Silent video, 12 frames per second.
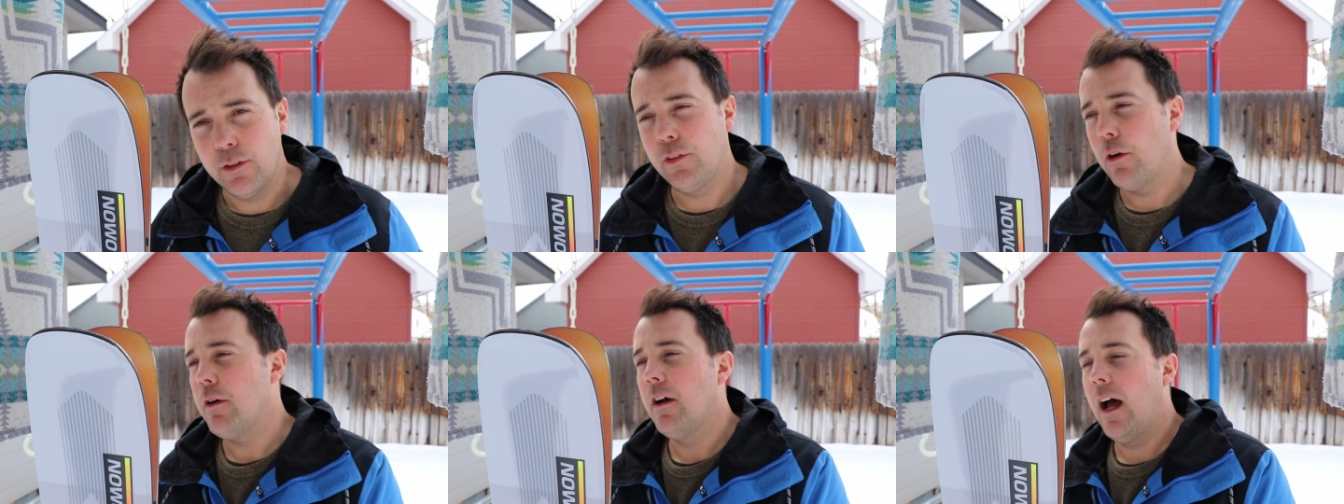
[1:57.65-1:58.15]

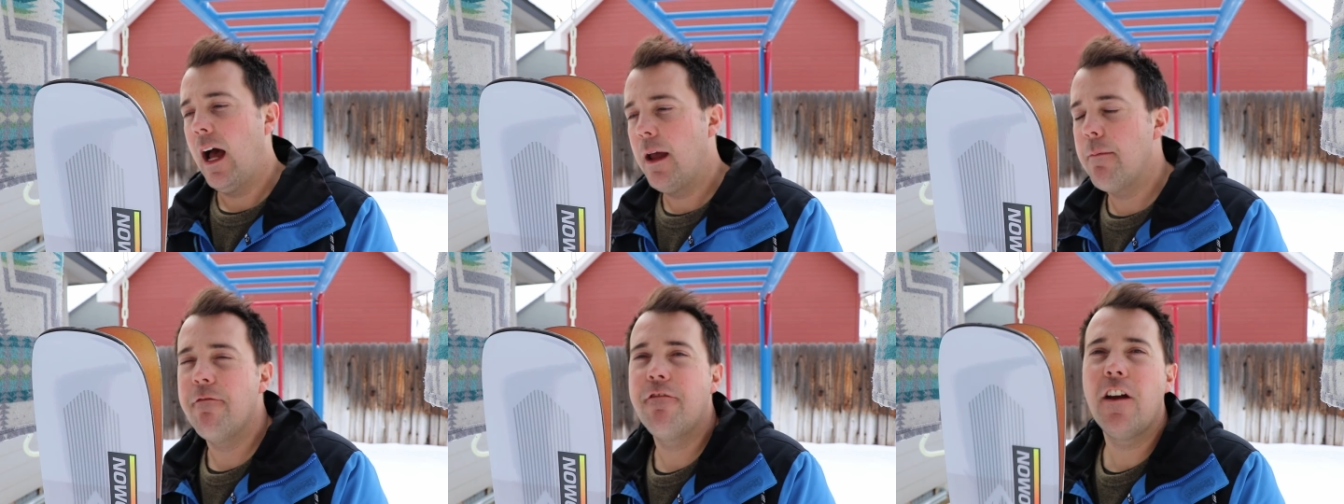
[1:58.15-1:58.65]
So I
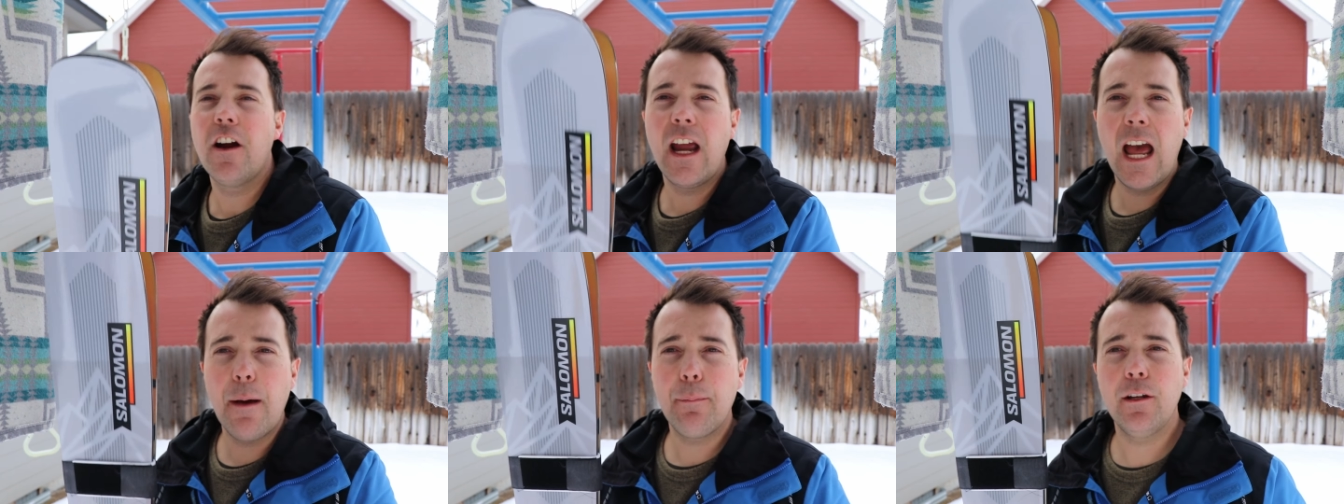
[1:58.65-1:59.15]
am very
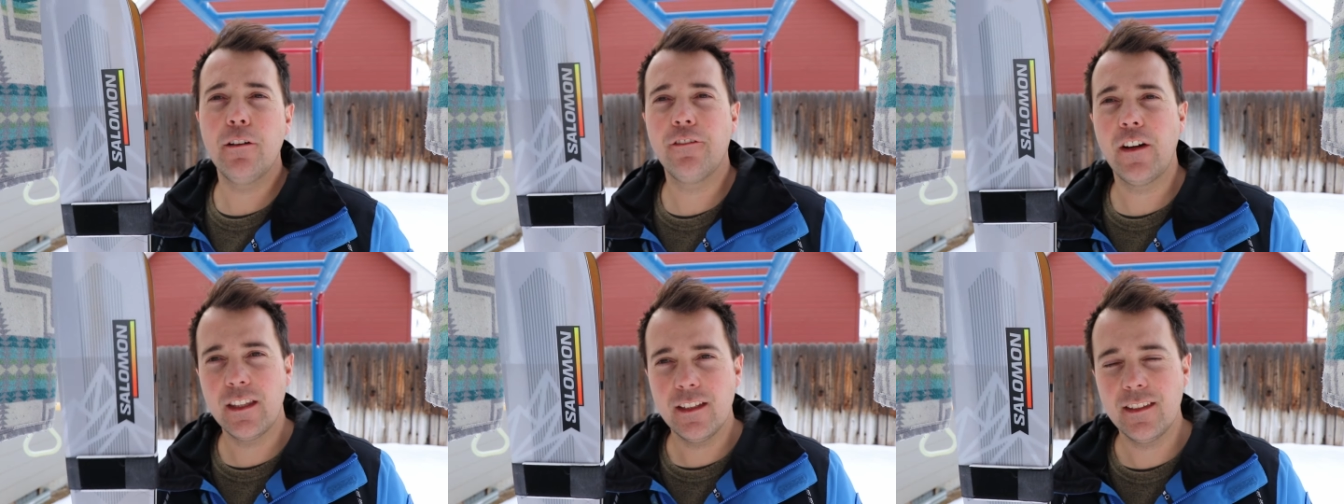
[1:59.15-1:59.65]
happy to have
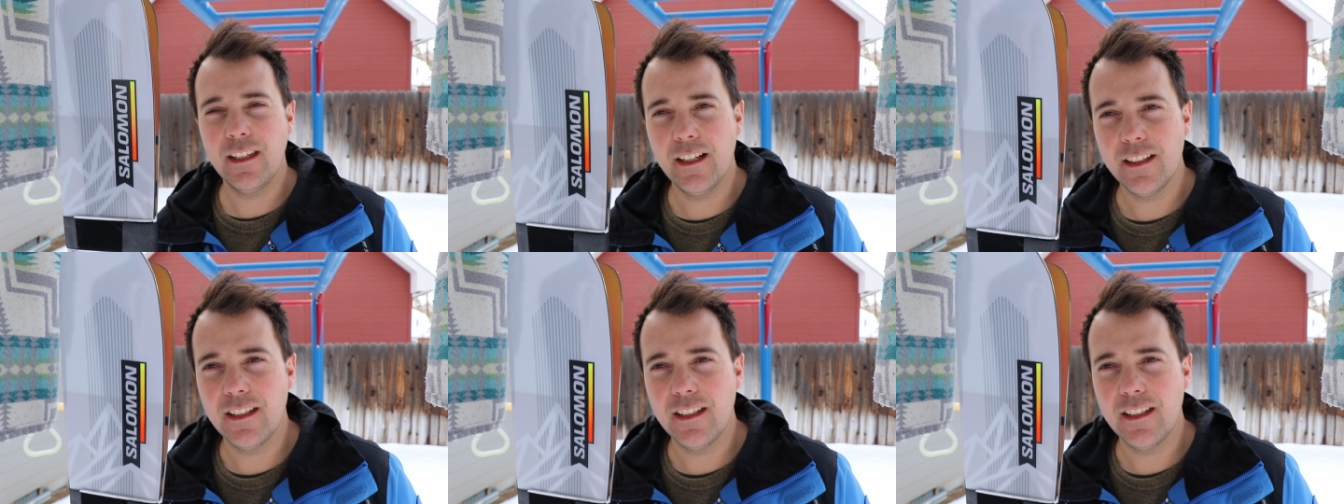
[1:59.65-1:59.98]
finally skied on